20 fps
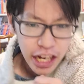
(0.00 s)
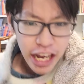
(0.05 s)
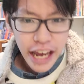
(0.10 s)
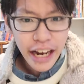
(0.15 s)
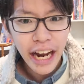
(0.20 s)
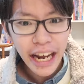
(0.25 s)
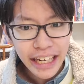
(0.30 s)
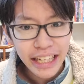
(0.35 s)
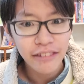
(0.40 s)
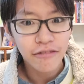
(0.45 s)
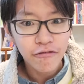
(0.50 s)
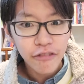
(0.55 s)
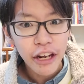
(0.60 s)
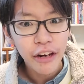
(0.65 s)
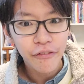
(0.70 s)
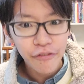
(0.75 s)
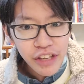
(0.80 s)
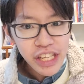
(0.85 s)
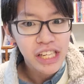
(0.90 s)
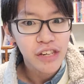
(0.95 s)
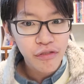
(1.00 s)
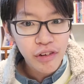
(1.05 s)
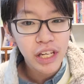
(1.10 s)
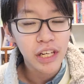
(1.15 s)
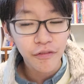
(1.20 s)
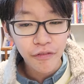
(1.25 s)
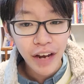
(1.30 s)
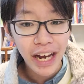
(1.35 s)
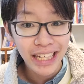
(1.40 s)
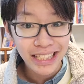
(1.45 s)
And I can run really, really
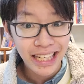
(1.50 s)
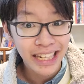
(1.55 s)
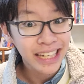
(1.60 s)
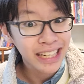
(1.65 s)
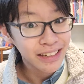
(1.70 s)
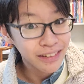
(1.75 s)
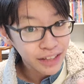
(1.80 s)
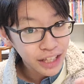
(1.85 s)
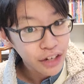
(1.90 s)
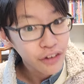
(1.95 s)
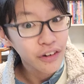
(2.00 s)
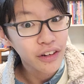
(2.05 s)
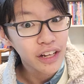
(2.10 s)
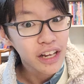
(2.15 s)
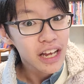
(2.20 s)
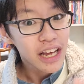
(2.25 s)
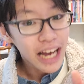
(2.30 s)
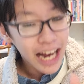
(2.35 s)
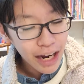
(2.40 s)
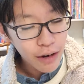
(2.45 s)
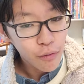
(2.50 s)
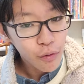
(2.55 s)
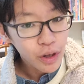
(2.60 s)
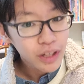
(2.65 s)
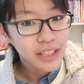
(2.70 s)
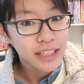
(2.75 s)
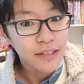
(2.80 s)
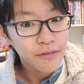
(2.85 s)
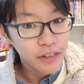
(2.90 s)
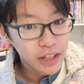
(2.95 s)
fast. I
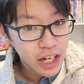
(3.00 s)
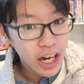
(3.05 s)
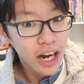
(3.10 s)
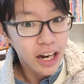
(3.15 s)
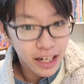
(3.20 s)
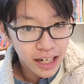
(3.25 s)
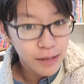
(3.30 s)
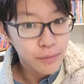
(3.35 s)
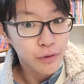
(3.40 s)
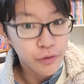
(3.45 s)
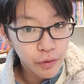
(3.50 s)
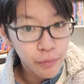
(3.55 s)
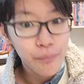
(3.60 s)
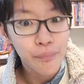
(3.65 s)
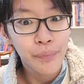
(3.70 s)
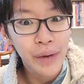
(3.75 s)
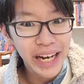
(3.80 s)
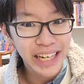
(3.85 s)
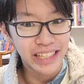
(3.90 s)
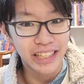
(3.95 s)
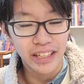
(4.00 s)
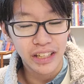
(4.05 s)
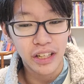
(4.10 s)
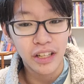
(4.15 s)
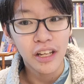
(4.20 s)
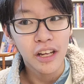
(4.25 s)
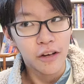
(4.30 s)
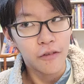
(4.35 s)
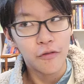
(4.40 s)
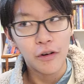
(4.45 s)
once even caught up with a
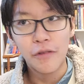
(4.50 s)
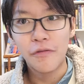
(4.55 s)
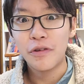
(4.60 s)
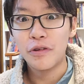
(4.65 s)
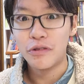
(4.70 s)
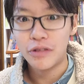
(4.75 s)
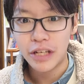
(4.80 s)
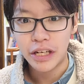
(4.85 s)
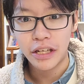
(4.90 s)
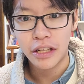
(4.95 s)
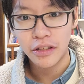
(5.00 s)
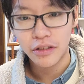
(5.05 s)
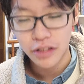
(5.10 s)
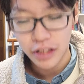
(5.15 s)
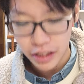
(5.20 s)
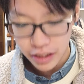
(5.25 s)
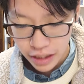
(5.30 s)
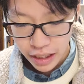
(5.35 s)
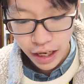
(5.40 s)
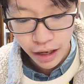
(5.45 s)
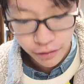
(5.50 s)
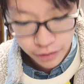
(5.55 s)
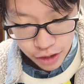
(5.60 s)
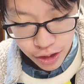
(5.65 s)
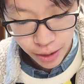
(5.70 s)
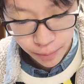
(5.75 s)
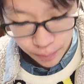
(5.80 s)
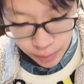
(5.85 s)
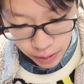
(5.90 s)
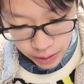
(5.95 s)
bicycle for a few seconds, and then I
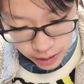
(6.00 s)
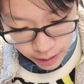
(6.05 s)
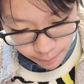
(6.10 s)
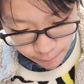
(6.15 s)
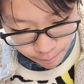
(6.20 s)
stumbled.